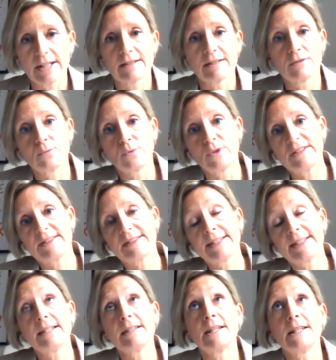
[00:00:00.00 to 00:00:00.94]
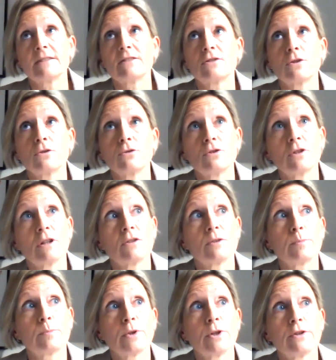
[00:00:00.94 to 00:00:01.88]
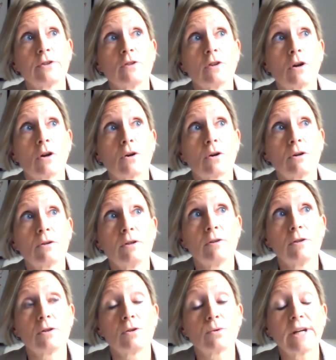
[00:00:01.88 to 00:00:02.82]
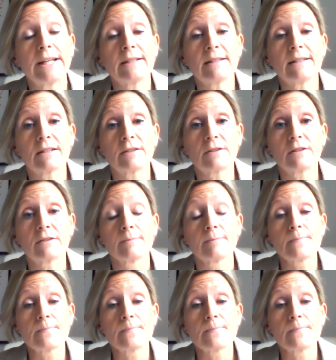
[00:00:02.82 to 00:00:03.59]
And we see that social entrepreneurs are great at